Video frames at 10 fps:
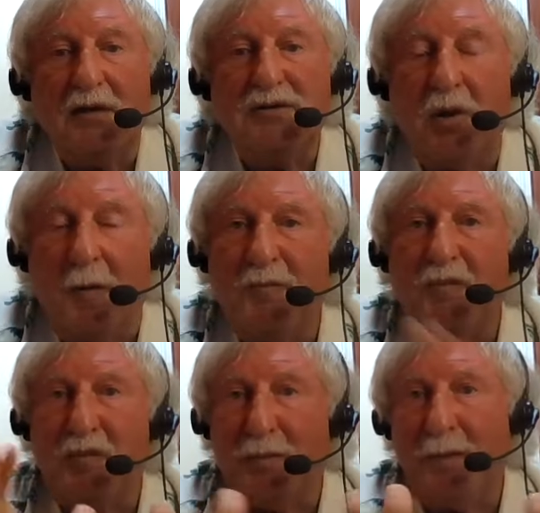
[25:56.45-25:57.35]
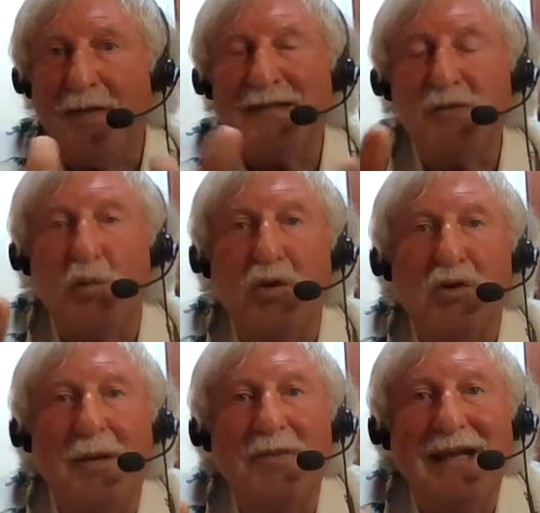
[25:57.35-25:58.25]
So for people asking, where do
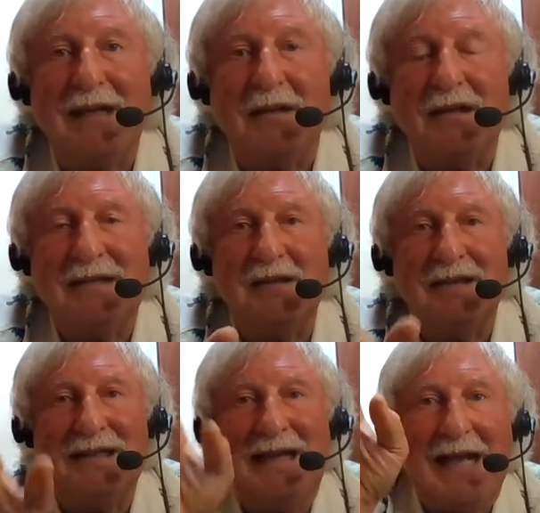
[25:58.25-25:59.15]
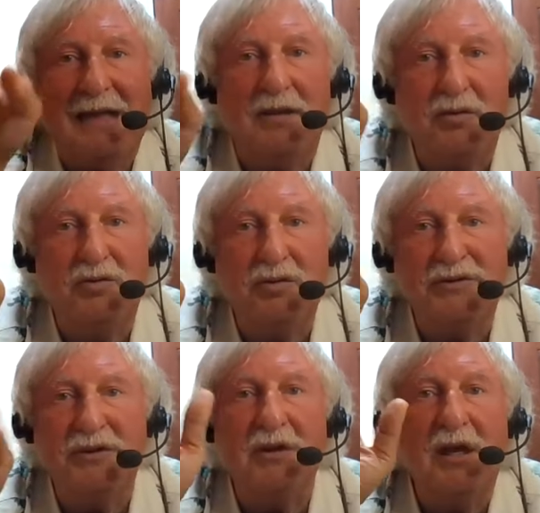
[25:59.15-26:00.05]
I begin? The N in
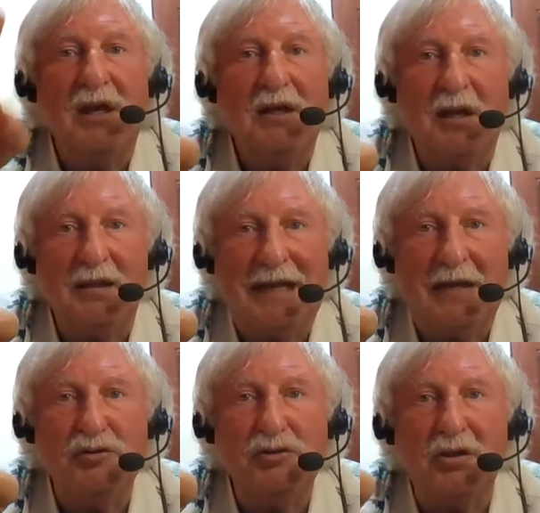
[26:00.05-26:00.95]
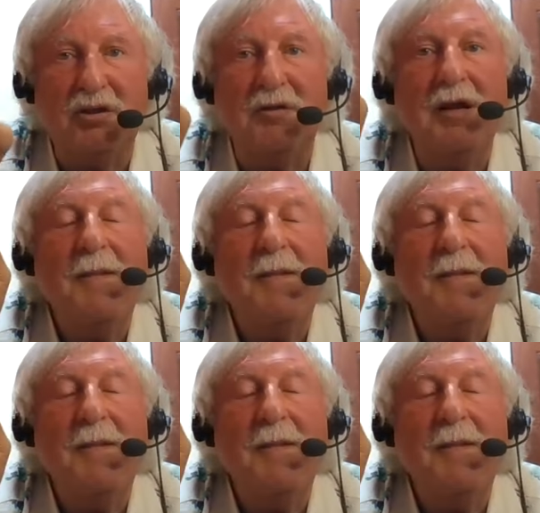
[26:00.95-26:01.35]
nutrition, cut down sugar.